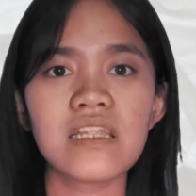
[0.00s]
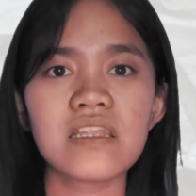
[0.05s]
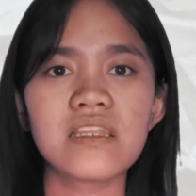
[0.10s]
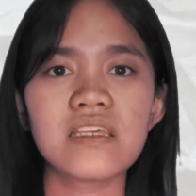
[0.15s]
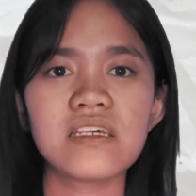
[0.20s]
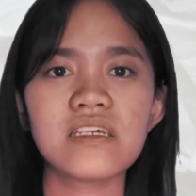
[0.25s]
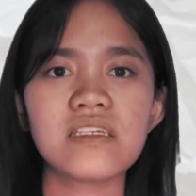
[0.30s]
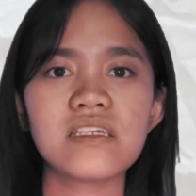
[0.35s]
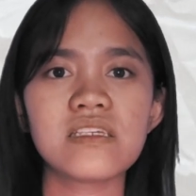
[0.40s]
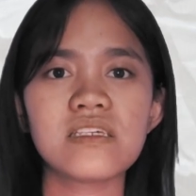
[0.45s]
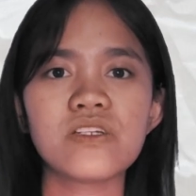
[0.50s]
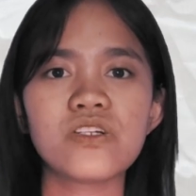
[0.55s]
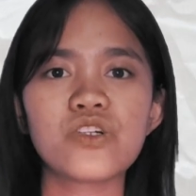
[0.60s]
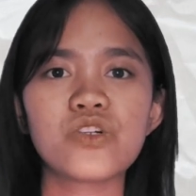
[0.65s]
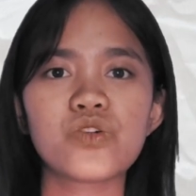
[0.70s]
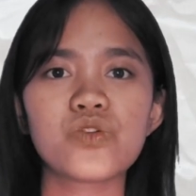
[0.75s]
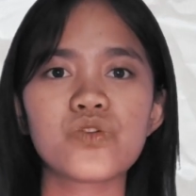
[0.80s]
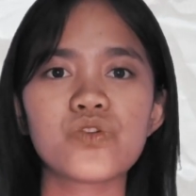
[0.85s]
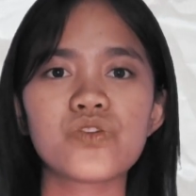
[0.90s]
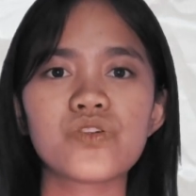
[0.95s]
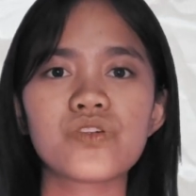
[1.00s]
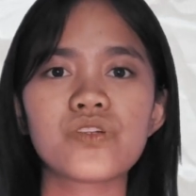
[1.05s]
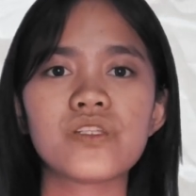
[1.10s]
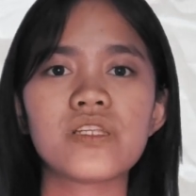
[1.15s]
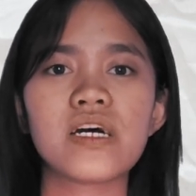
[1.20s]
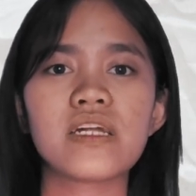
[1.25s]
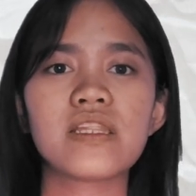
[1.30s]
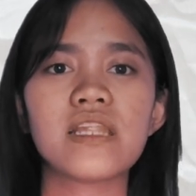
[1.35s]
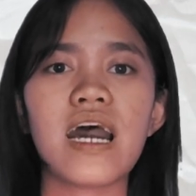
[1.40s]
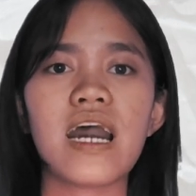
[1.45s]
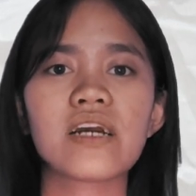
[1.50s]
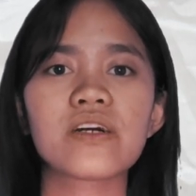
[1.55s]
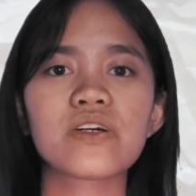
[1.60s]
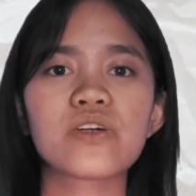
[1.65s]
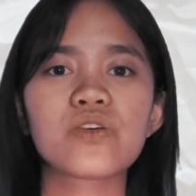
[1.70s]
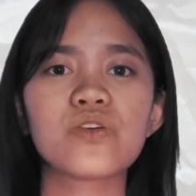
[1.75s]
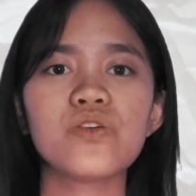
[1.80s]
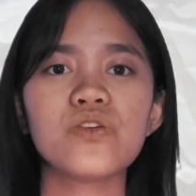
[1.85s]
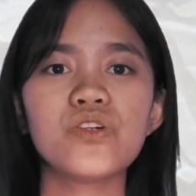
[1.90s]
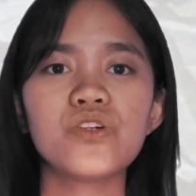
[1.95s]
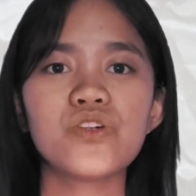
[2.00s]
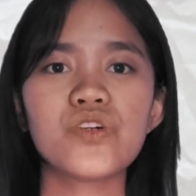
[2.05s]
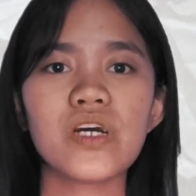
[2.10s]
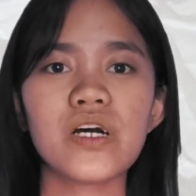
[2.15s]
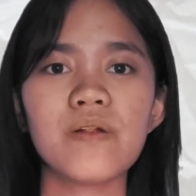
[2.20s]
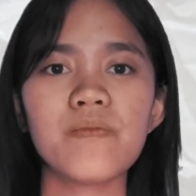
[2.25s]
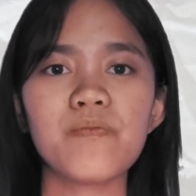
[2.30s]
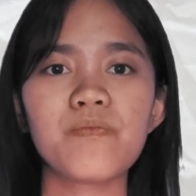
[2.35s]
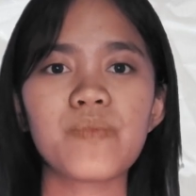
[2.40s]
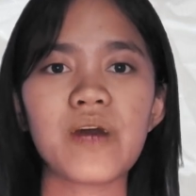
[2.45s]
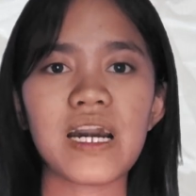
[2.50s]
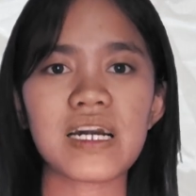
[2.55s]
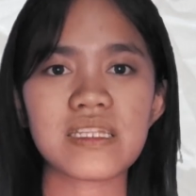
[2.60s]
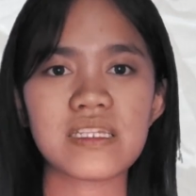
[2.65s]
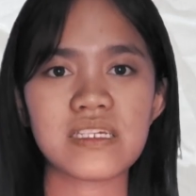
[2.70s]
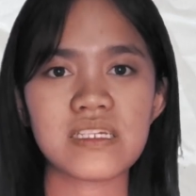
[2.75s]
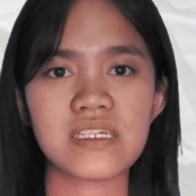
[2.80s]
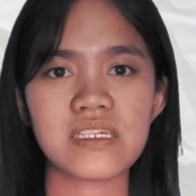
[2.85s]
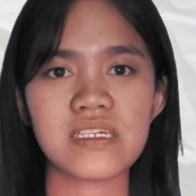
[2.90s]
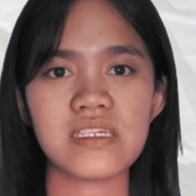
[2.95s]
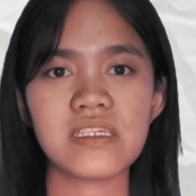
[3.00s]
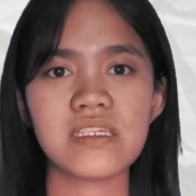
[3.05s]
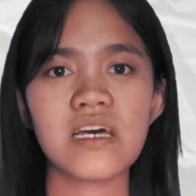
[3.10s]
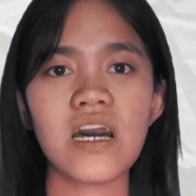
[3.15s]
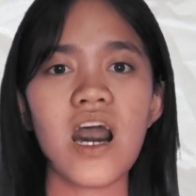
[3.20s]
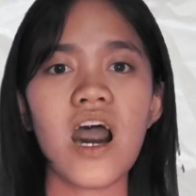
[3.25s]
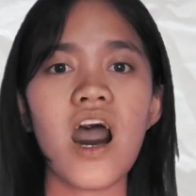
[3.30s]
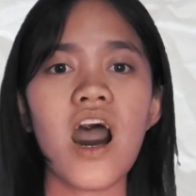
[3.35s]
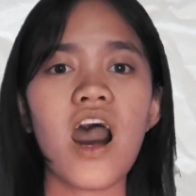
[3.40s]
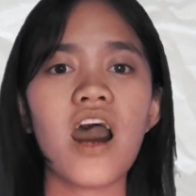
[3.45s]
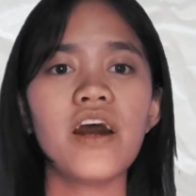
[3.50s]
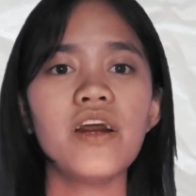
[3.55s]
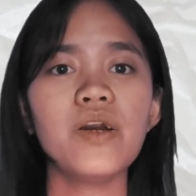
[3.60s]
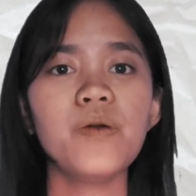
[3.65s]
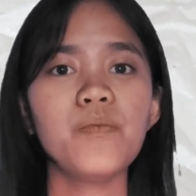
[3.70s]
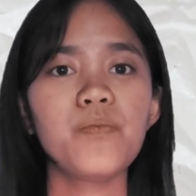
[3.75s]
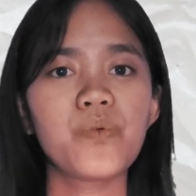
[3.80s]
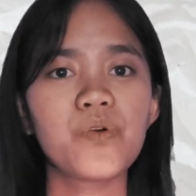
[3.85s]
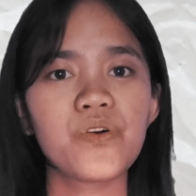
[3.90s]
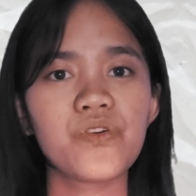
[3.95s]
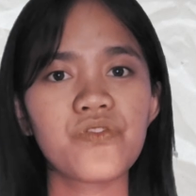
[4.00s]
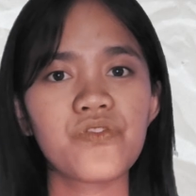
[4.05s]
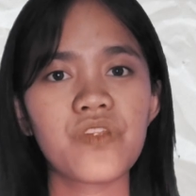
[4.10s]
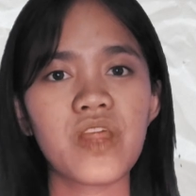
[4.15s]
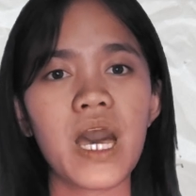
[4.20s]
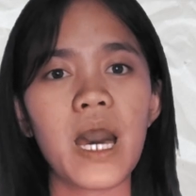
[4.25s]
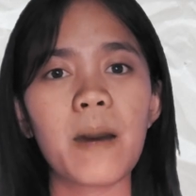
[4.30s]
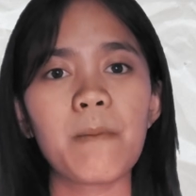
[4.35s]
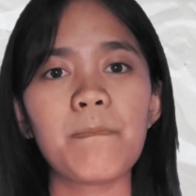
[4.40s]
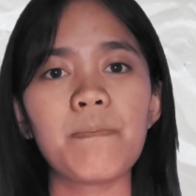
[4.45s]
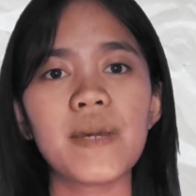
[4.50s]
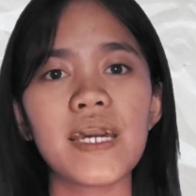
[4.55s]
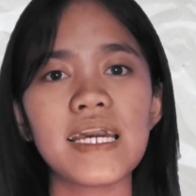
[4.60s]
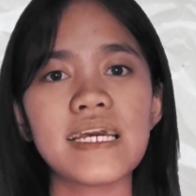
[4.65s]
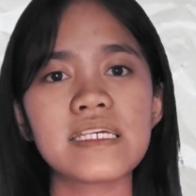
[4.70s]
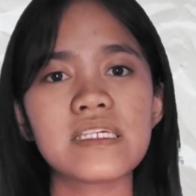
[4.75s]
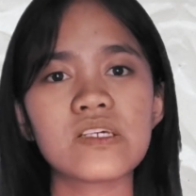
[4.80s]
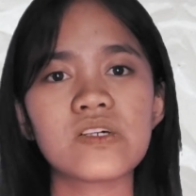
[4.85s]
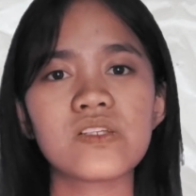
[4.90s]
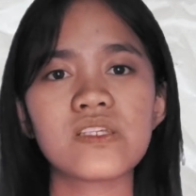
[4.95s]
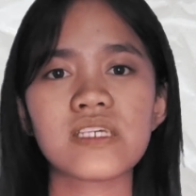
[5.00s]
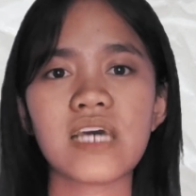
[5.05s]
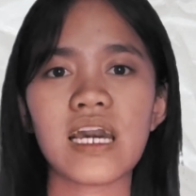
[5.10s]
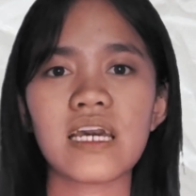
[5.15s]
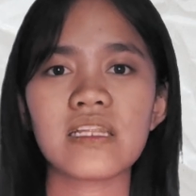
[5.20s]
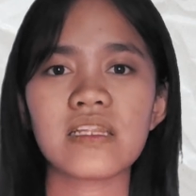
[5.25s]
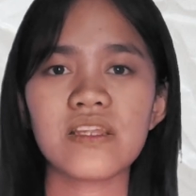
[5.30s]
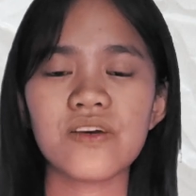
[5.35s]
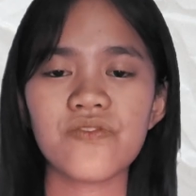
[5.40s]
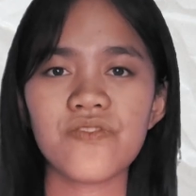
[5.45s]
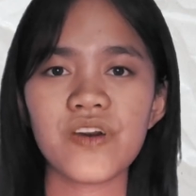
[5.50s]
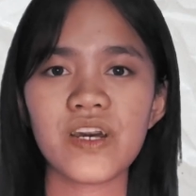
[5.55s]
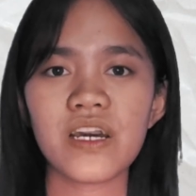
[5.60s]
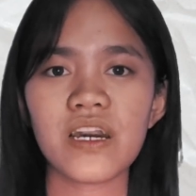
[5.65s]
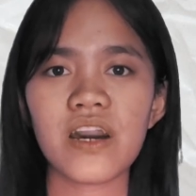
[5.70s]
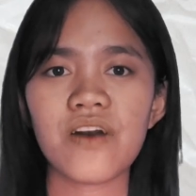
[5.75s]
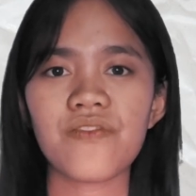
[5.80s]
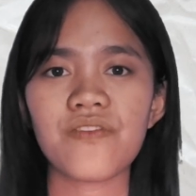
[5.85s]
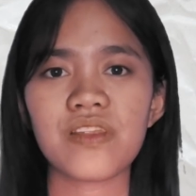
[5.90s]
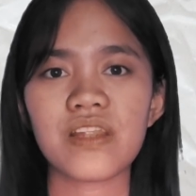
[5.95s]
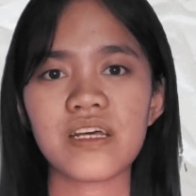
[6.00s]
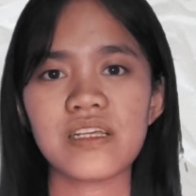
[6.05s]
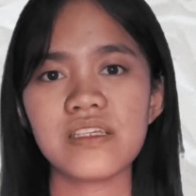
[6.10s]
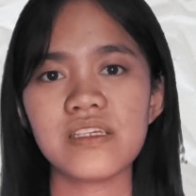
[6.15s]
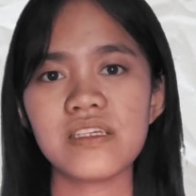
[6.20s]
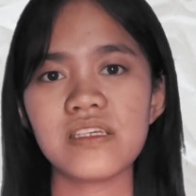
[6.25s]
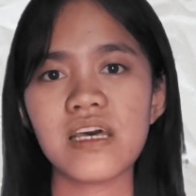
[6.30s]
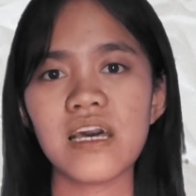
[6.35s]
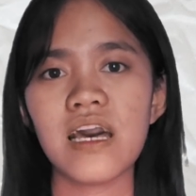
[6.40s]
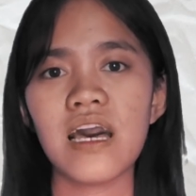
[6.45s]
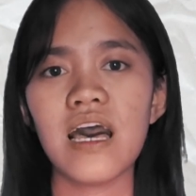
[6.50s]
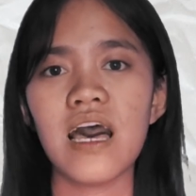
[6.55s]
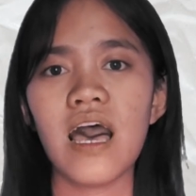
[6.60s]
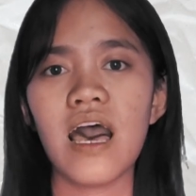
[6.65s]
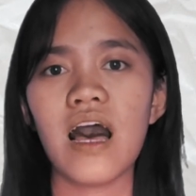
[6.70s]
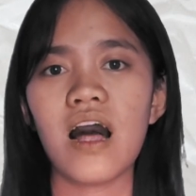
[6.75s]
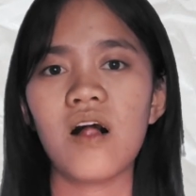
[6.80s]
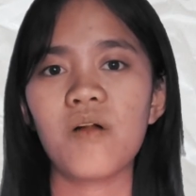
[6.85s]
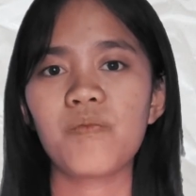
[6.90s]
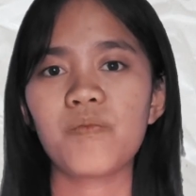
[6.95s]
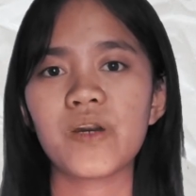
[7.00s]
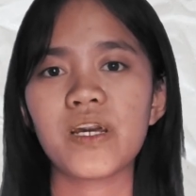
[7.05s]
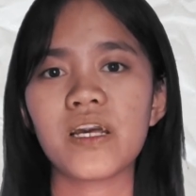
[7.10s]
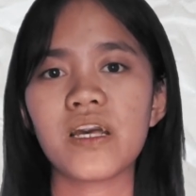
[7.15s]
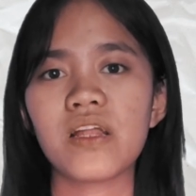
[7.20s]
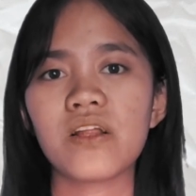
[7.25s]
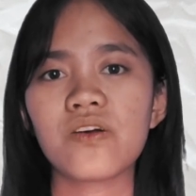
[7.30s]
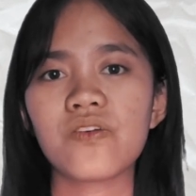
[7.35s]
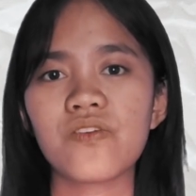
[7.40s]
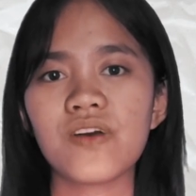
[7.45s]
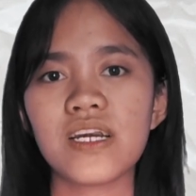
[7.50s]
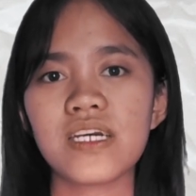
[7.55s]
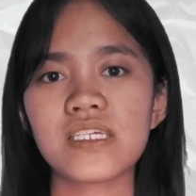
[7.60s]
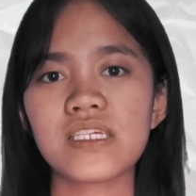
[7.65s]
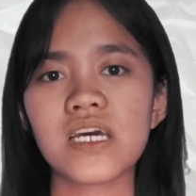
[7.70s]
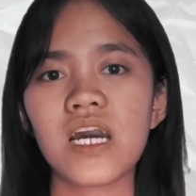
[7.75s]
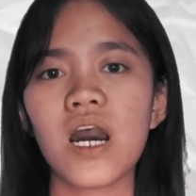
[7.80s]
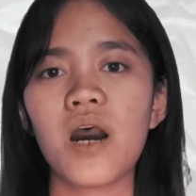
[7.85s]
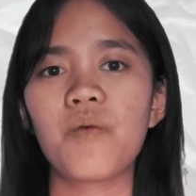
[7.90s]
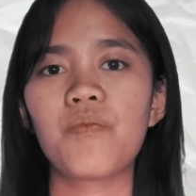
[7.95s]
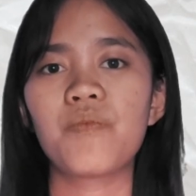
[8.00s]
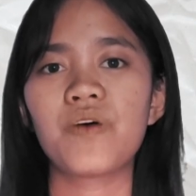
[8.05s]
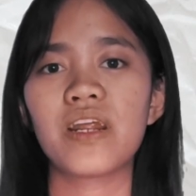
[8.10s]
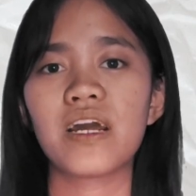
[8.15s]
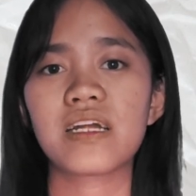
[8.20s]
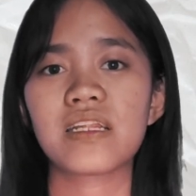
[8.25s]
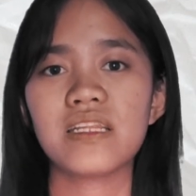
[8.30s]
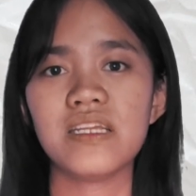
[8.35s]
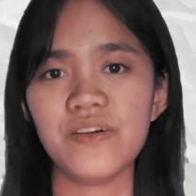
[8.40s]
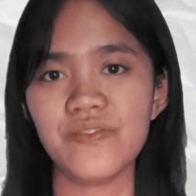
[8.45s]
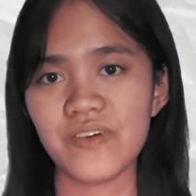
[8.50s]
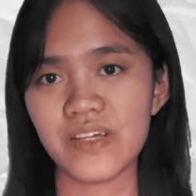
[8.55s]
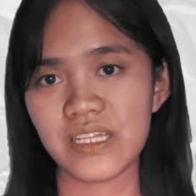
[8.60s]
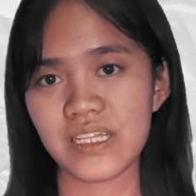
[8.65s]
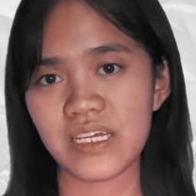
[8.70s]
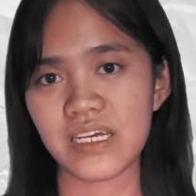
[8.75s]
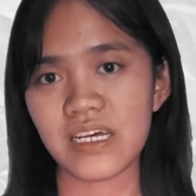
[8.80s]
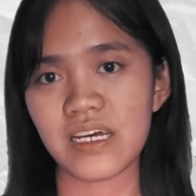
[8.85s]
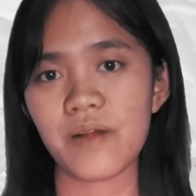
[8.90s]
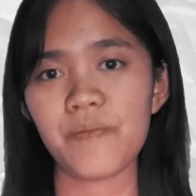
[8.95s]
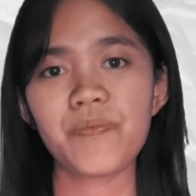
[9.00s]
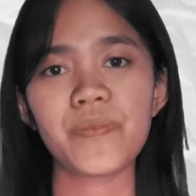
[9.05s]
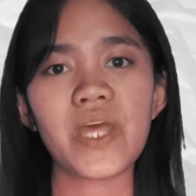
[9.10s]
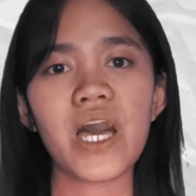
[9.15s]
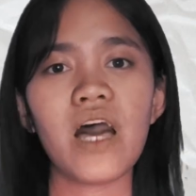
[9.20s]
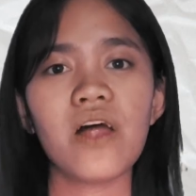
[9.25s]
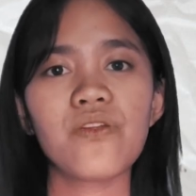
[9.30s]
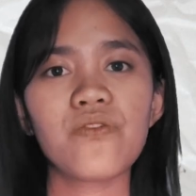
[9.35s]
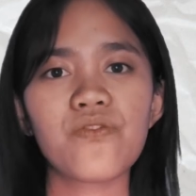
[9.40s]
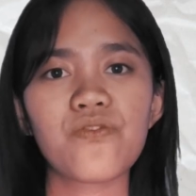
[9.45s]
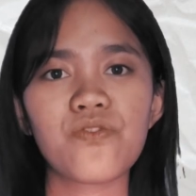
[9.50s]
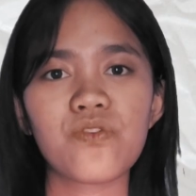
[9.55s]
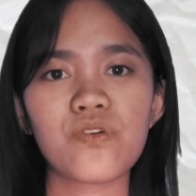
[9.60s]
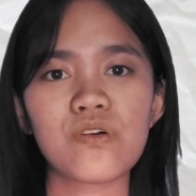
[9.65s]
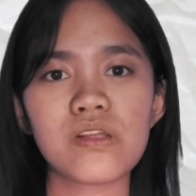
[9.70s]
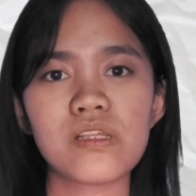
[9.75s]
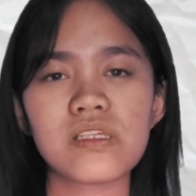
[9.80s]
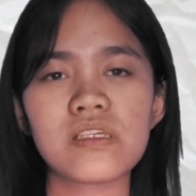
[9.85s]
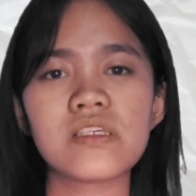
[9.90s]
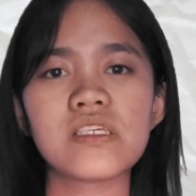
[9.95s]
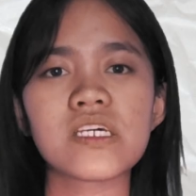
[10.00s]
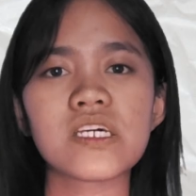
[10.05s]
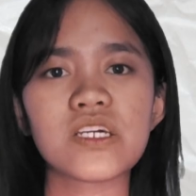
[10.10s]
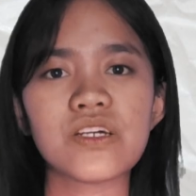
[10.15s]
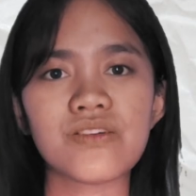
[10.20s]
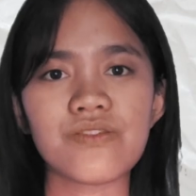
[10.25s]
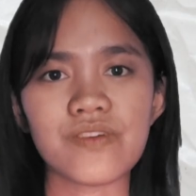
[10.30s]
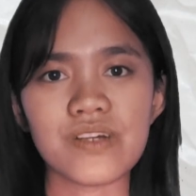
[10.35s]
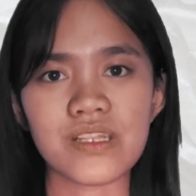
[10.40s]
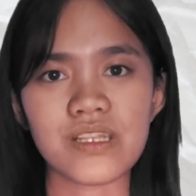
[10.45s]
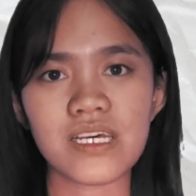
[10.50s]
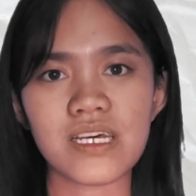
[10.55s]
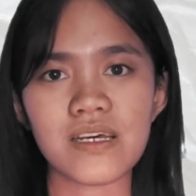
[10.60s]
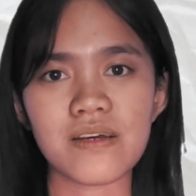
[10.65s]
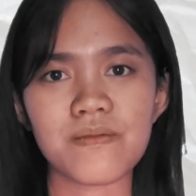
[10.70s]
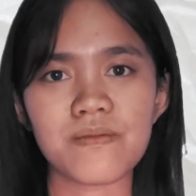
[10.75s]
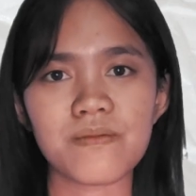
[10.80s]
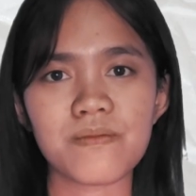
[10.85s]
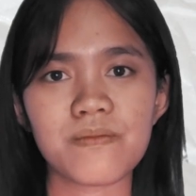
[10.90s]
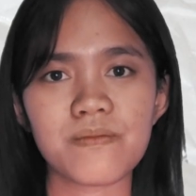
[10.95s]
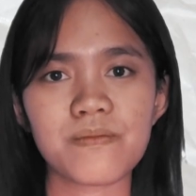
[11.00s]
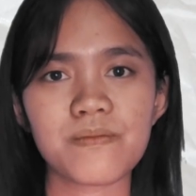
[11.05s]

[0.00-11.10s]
This ensures that agricultural practices are improved based on scientific evidence, helping increase productivity and food security.